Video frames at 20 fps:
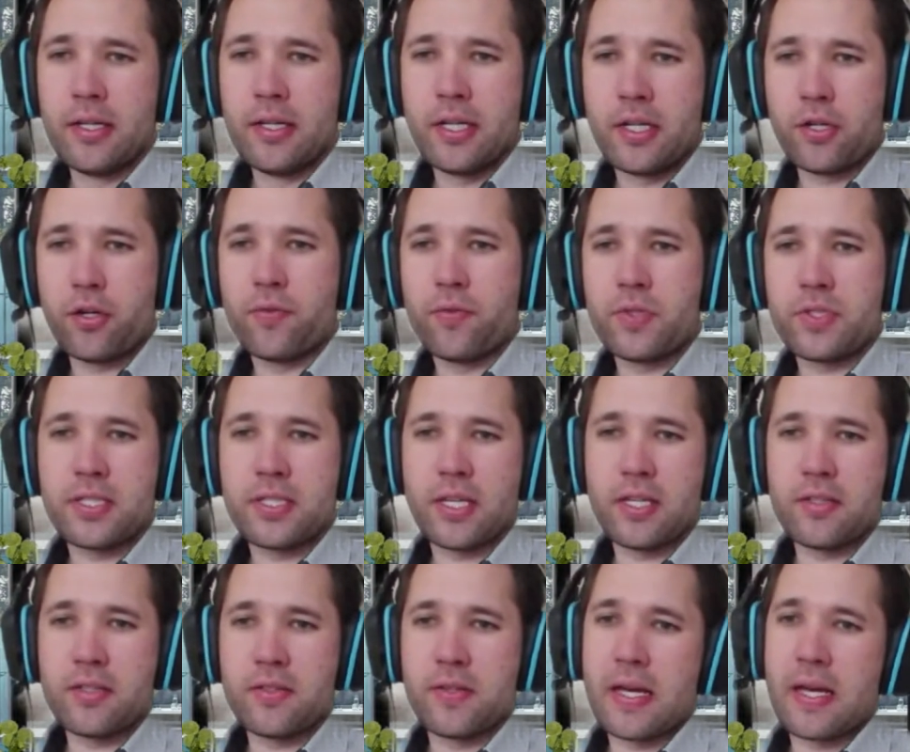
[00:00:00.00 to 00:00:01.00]
and
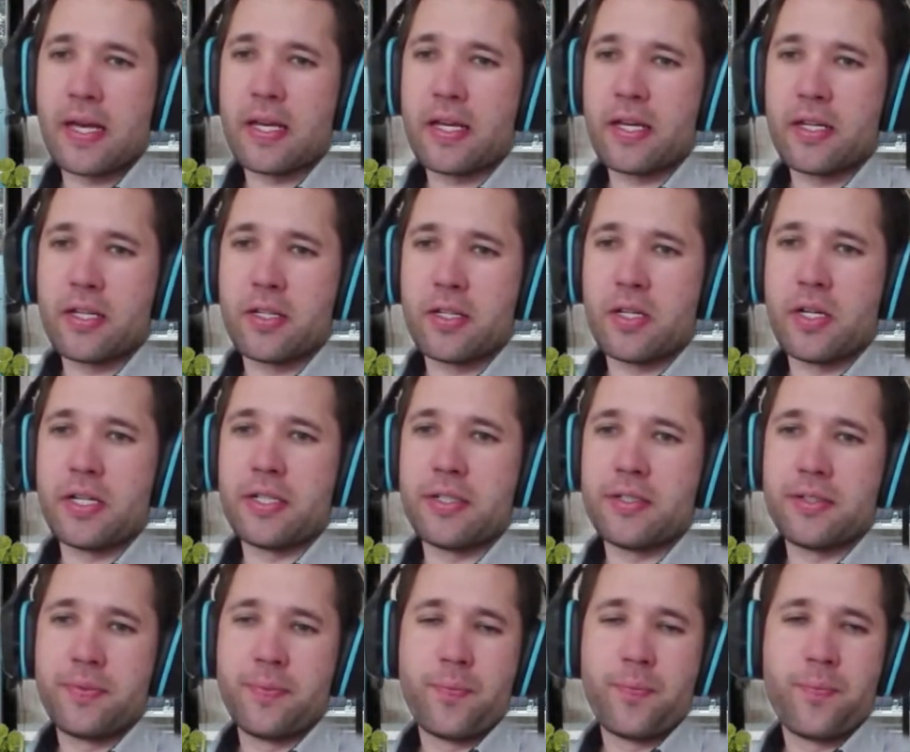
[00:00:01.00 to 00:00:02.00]
oversee day and night,
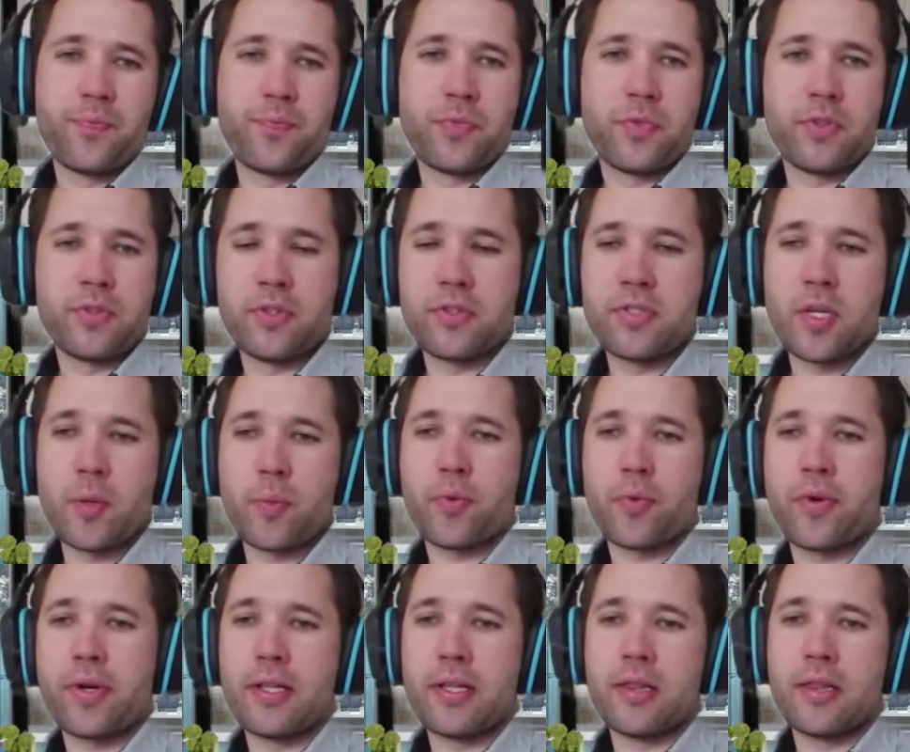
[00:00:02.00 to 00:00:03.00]
to
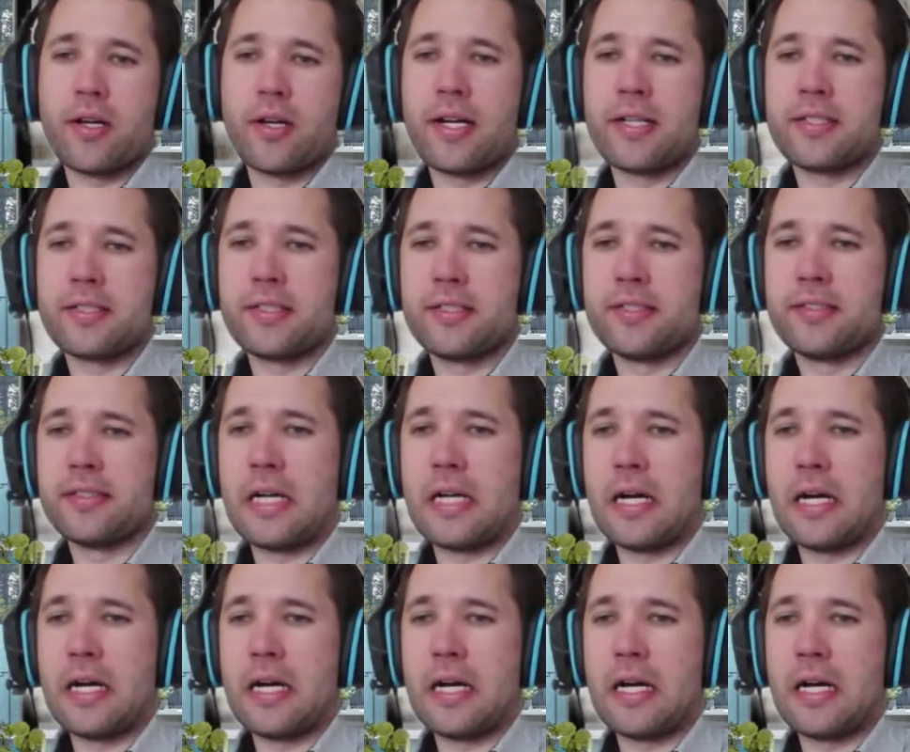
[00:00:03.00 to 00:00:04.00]
separate light and
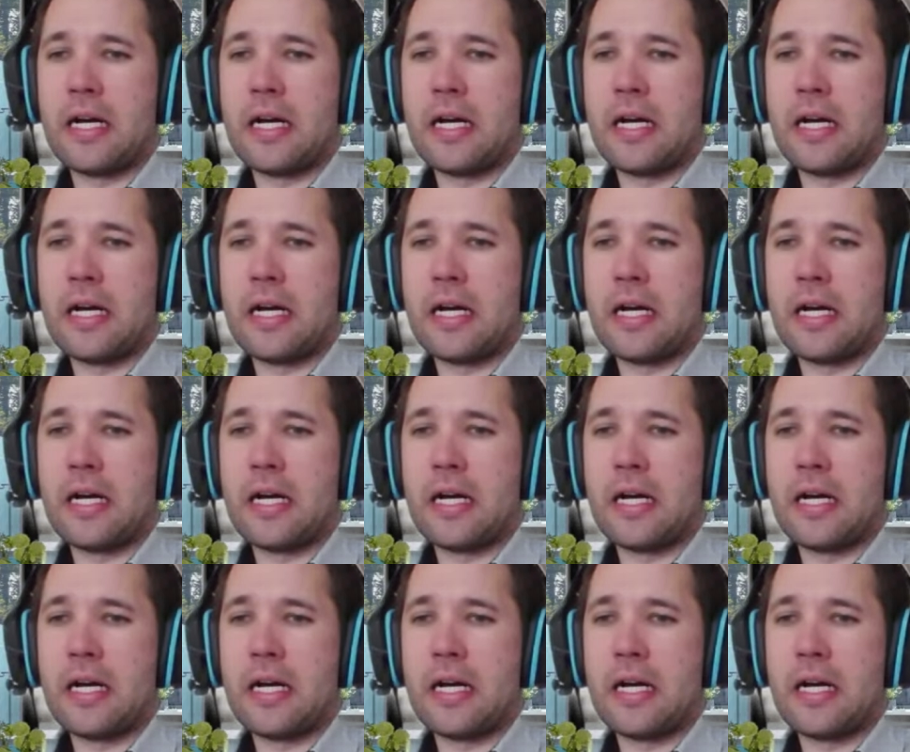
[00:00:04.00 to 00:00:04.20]
dark.